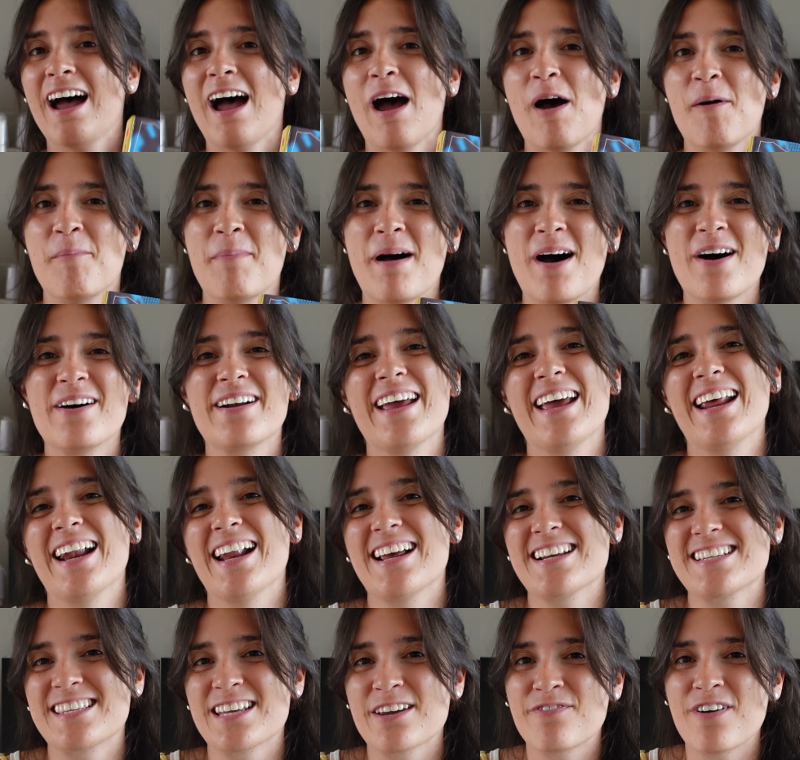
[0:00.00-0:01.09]
about
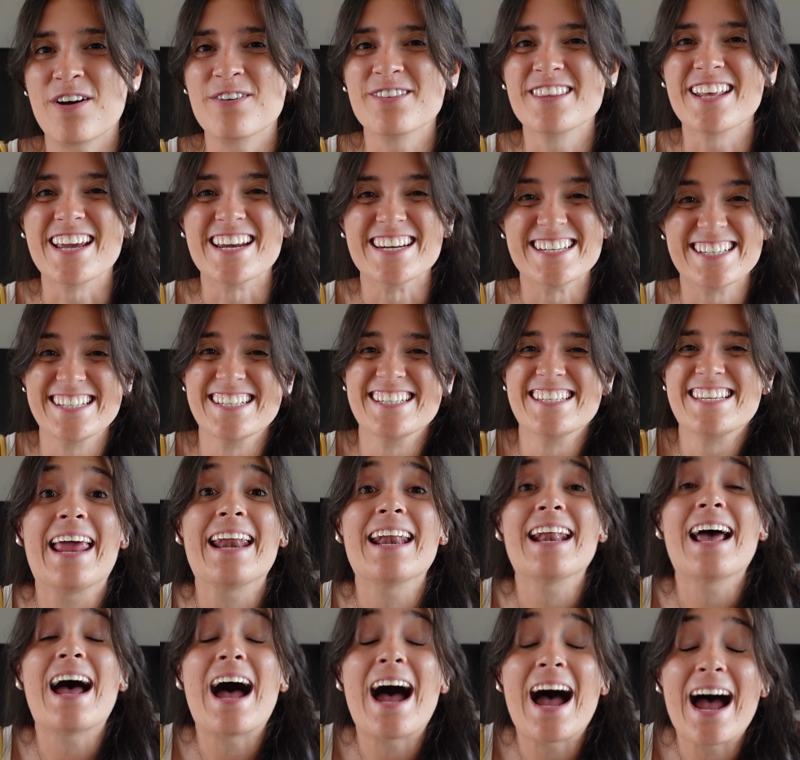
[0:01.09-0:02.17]
elastic foundations. And